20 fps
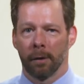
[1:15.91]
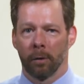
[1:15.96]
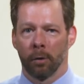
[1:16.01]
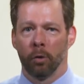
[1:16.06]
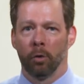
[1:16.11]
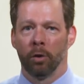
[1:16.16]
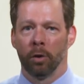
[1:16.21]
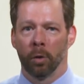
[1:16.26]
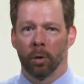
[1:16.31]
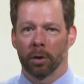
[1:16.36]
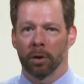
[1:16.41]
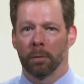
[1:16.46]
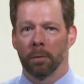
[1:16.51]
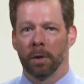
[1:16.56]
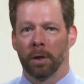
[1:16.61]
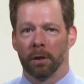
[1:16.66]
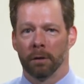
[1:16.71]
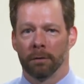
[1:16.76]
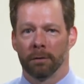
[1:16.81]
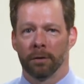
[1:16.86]
who you want to
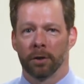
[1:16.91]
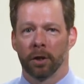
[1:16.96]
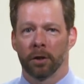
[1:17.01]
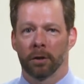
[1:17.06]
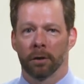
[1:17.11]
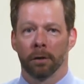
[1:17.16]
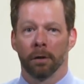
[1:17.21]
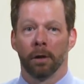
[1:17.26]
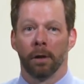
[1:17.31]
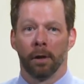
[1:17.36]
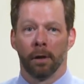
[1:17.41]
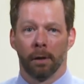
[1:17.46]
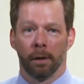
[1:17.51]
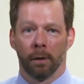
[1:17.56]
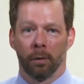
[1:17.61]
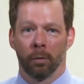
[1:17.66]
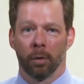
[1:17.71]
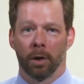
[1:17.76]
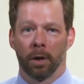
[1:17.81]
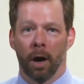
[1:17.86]
be your physician,
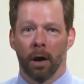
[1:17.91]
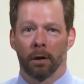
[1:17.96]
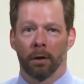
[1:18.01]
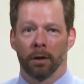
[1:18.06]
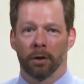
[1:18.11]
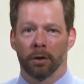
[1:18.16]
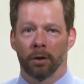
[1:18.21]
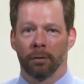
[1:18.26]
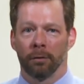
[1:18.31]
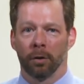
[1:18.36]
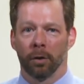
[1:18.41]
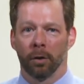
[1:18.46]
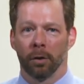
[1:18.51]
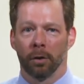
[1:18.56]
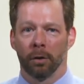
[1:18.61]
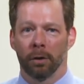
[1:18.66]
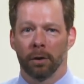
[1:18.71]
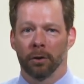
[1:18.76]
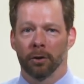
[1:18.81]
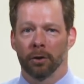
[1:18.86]
regardless of
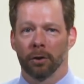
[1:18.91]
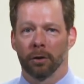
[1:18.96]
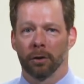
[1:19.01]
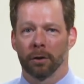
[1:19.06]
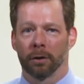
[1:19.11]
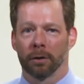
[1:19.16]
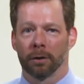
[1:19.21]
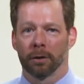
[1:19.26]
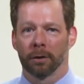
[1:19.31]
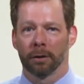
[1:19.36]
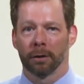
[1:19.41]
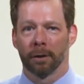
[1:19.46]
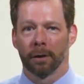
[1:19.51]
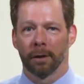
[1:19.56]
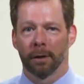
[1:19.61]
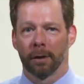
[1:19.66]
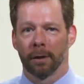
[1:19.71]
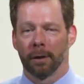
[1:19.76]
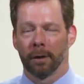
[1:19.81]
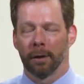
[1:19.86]
your insurance.
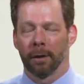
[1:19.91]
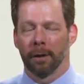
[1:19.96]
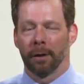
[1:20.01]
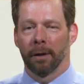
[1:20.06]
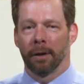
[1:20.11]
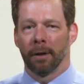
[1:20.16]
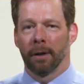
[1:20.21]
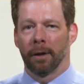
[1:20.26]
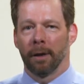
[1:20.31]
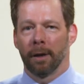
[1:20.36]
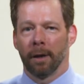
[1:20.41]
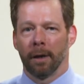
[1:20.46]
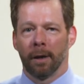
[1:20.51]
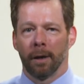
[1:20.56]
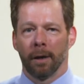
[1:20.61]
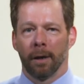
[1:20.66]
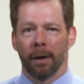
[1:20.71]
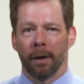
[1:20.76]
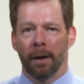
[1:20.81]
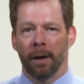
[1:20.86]

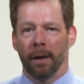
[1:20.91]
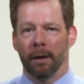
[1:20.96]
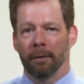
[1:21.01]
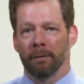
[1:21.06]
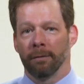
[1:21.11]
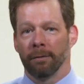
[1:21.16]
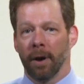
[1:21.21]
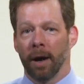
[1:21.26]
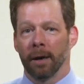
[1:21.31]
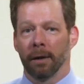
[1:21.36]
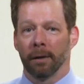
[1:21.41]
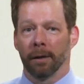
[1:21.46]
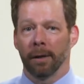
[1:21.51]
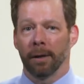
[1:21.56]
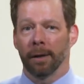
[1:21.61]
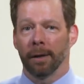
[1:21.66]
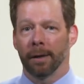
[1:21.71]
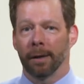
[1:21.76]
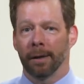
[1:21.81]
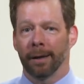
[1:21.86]
And
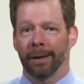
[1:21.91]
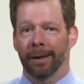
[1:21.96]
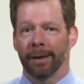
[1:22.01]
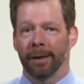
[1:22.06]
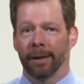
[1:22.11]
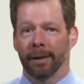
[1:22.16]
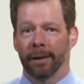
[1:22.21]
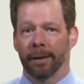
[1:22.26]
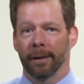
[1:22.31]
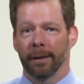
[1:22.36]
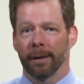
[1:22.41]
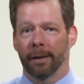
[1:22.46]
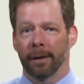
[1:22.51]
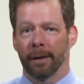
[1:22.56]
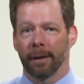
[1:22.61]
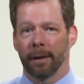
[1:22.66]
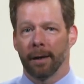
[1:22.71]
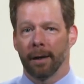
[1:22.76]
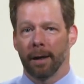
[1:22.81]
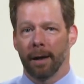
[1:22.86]
finally, uh,
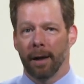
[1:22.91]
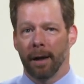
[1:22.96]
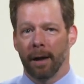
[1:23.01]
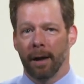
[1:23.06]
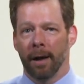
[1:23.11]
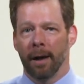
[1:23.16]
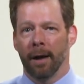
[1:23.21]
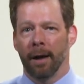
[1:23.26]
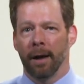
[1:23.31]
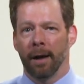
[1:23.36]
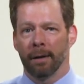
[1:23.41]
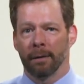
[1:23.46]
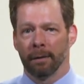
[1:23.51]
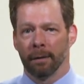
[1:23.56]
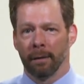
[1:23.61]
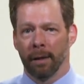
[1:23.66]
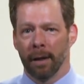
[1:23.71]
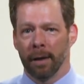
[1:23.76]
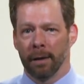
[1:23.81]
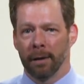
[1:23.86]
I
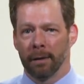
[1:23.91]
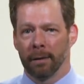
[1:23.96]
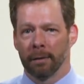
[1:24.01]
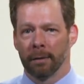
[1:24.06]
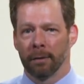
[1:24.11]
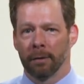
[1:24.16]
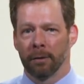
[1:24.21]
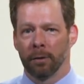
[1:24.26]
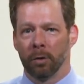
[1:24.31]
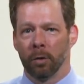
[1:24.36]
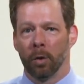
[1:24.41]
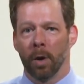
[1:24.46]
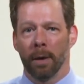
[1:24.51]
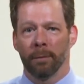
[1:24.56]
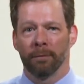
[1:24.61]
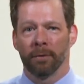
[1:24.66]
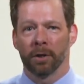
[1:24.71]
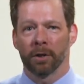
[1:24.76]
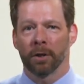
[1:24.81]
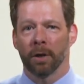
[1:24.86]
like to
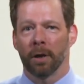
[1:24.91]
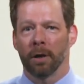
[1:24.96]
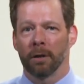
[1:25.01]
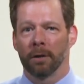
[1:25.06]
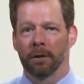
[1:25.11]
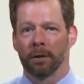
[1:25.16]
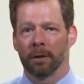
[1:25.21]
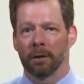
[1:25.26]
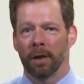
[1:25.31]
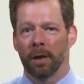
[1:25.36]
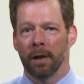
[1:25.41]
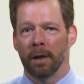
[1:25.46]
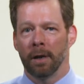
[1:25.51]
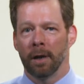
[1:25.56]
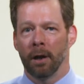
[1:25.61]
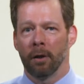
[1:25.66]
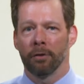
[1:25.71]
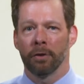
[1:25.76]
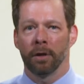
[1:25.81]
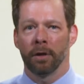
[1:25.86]
emphasize a
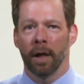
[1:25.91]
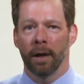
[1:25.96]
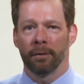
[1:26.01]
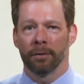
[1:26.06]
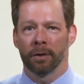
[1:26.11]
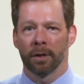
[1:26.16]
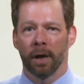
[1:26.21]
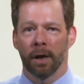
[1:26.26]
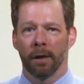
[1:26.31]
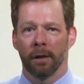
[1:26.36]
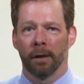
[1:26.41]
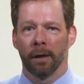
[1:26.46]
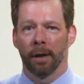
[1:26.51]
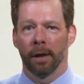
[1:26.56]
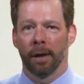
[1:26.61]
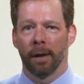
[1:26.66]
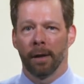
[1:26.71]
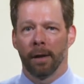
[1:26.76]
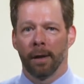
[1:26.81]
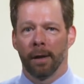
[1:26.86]
healthy lifestyle,
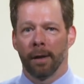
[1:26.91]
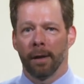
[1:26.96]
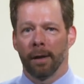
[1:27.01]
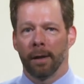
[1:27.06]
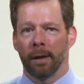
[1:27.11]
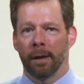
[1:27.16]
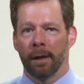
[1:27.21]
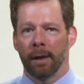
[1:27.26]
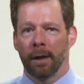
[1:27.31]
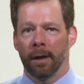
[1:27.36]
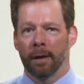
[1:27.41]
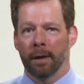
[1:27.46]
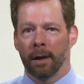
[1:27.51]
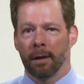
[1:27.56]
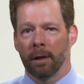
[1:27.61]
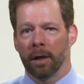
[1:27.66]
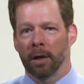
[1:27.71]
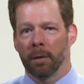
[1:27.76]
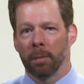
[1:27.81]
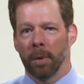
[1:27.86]
and
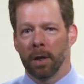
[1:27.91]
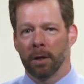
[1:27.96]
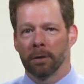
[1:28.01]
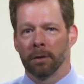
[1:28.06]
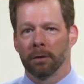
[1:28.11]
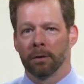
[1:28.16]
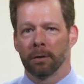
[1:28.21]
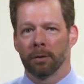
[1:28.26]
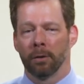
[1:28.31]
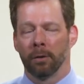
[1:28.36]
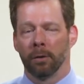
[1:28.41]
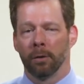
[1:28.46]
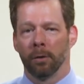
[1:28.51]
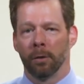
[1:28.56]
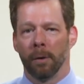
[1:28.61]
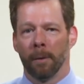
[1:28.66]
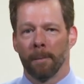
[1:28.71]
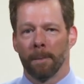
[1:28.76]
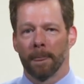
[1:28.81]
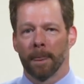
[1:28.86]
I like patients
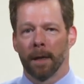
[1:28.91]
to